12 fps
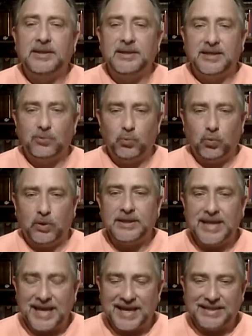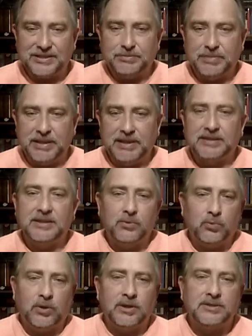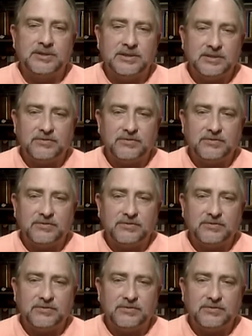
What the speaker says: In one aspect, it works as